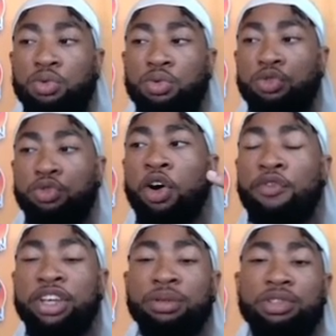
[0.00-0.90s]
You fall
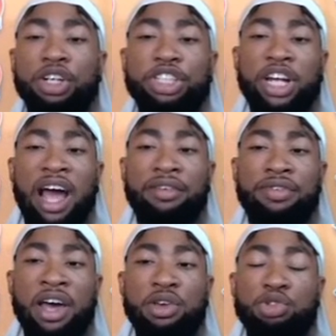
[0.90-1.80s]
victim to the shock
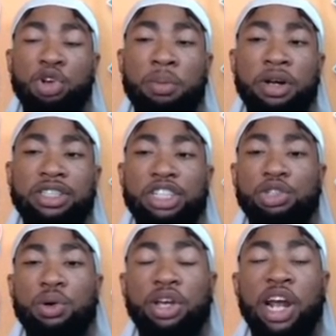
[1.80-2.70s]
value so much
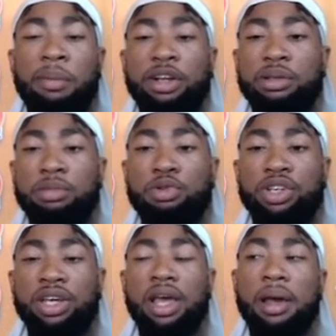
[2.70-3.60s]
that you don't care about the
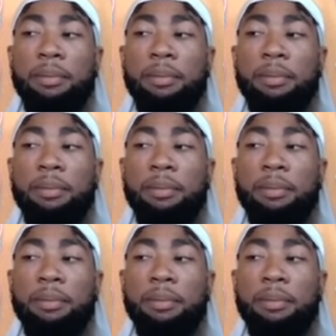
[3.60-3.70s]
music.